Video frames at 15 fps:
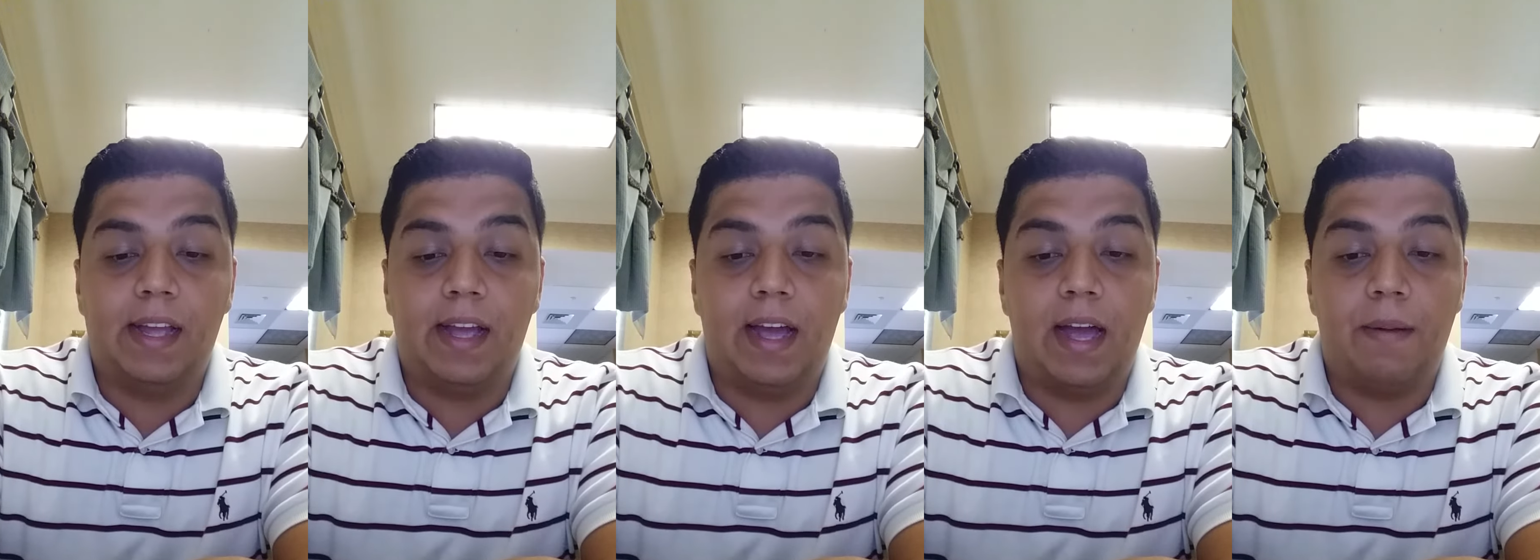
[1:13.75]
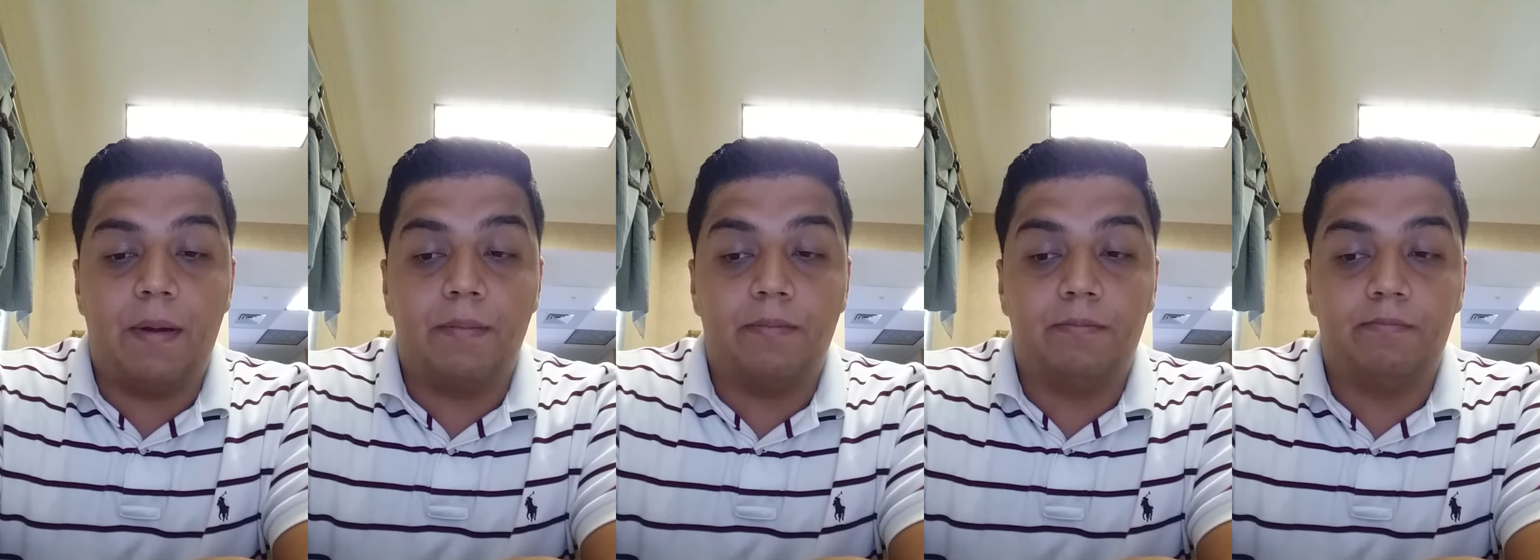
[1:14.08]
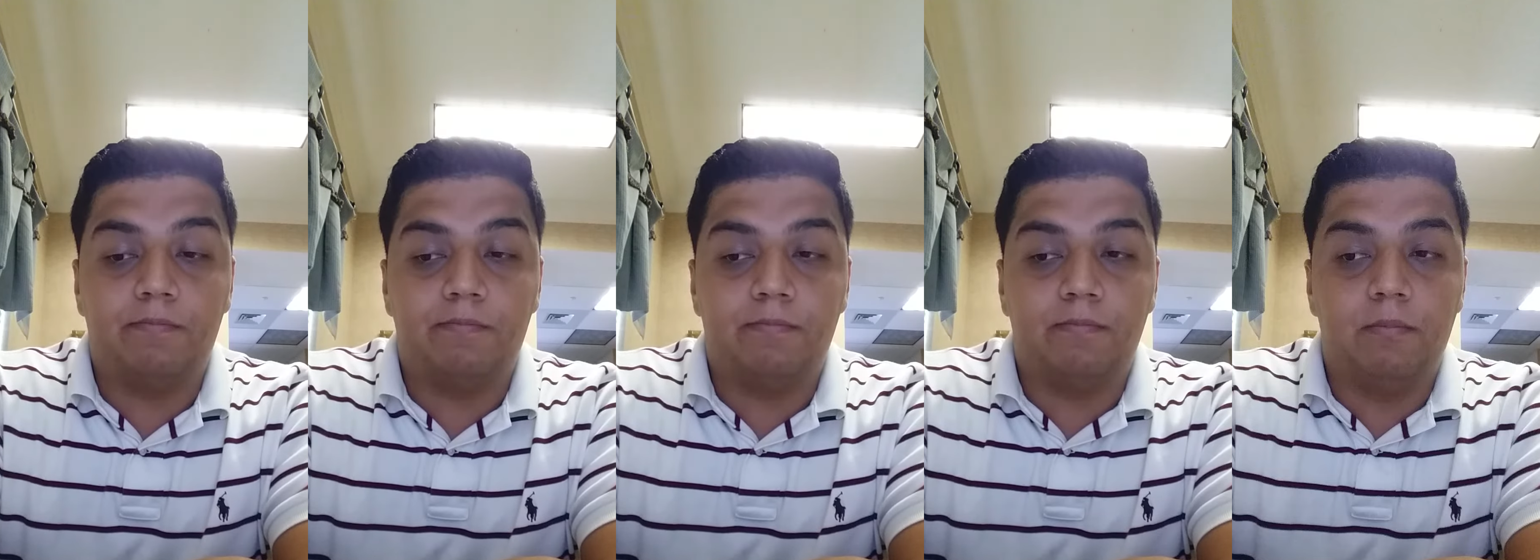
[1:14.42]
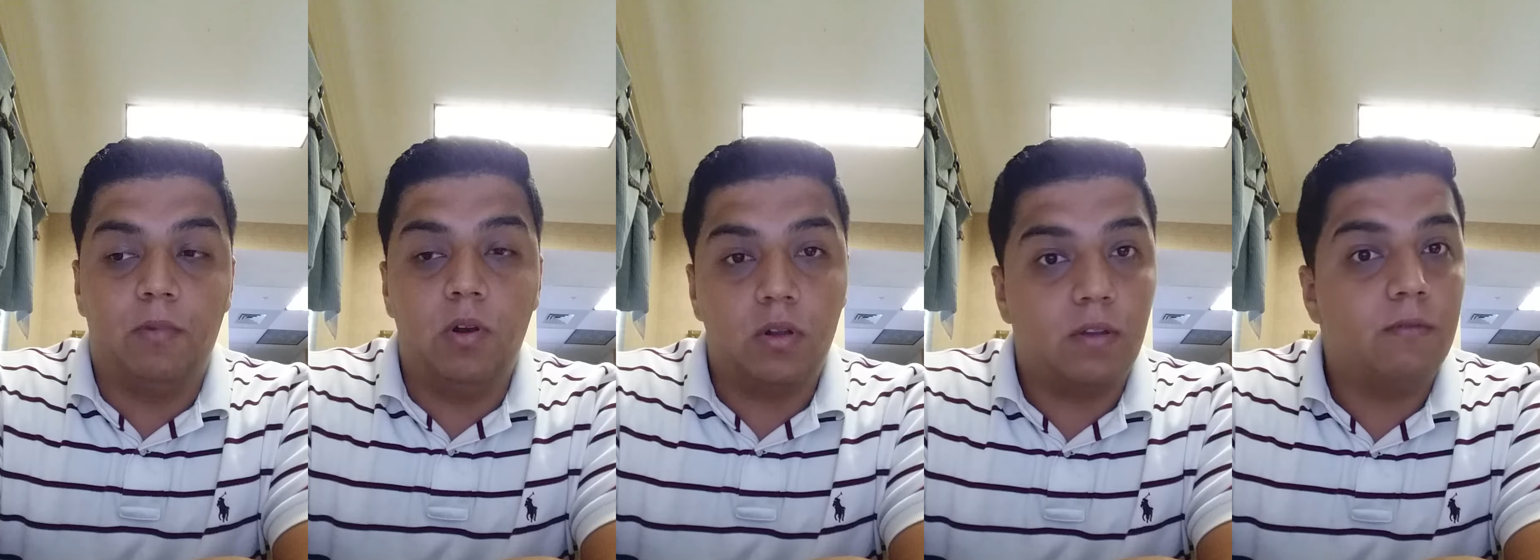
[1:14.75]
I'm
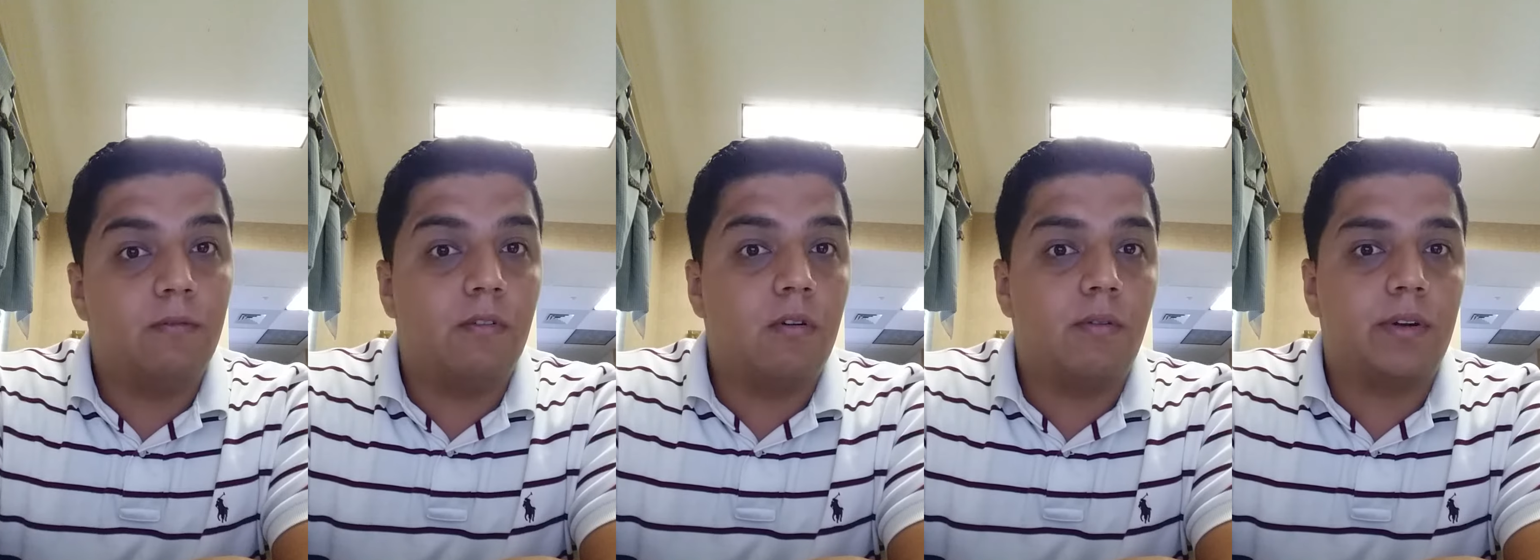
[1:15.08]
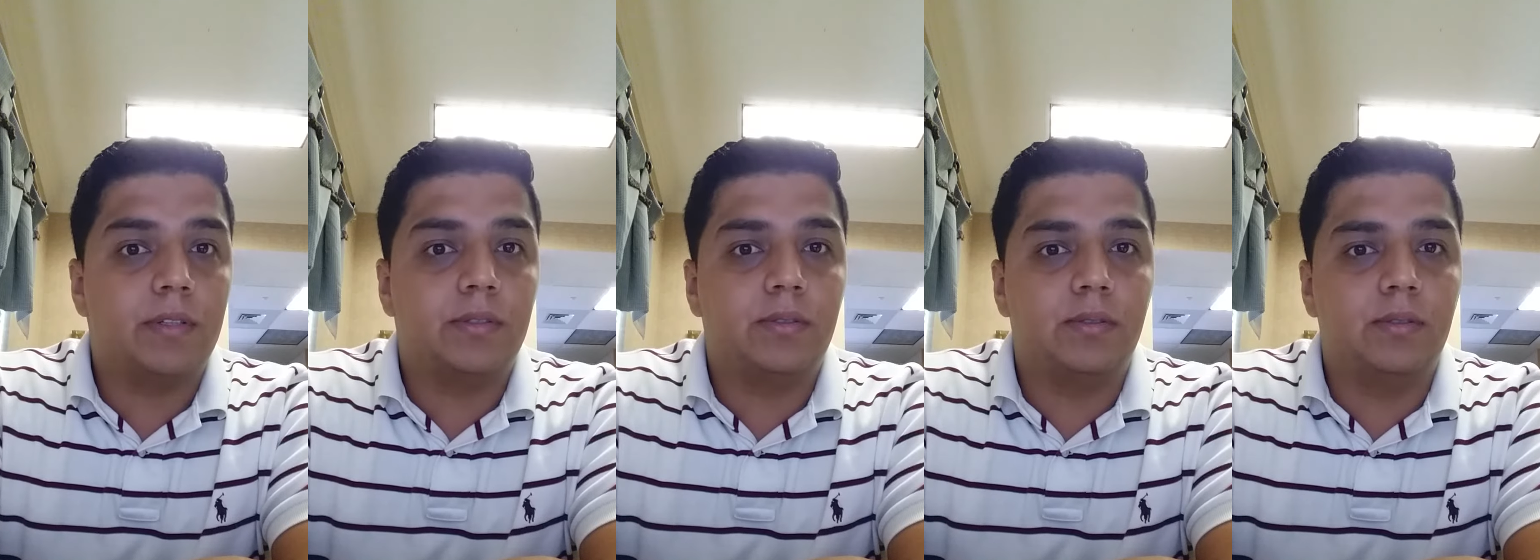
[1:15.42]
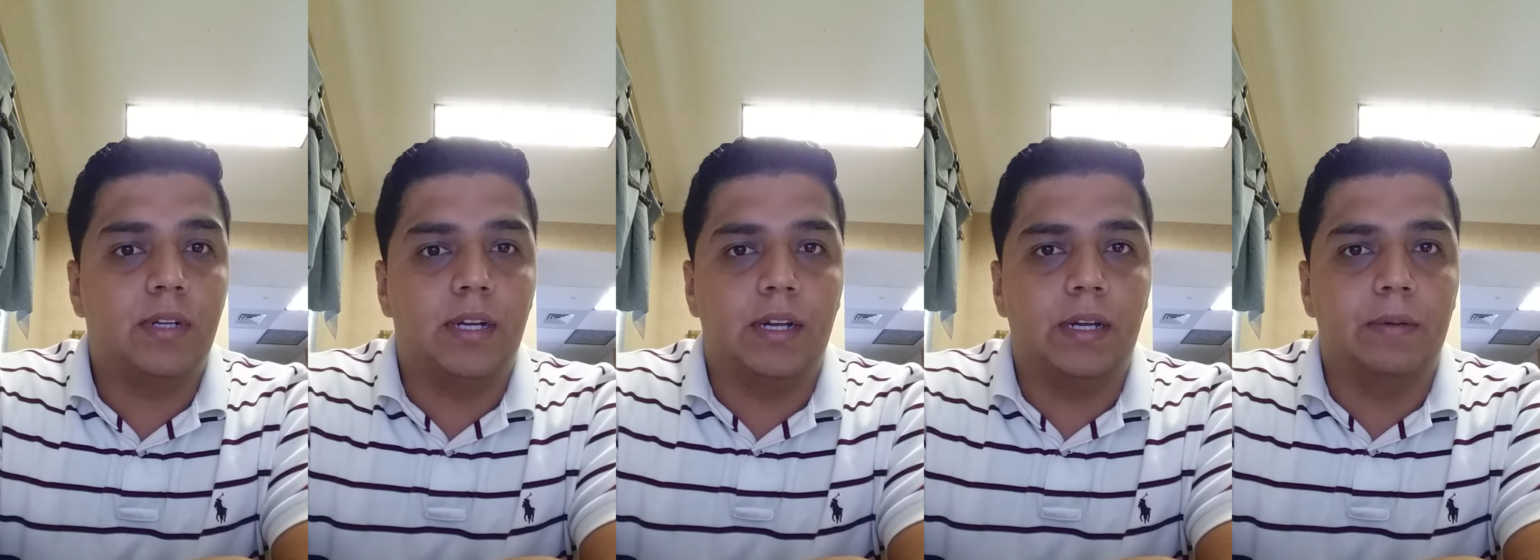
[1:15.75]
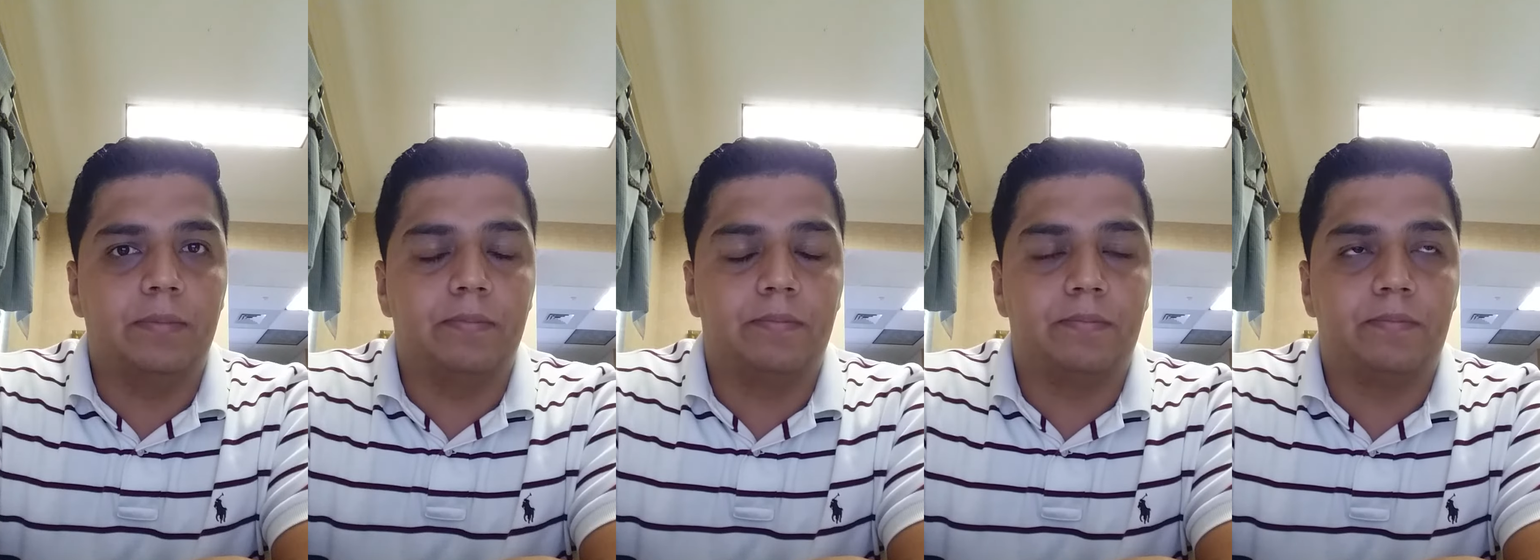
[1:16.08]
looking forward to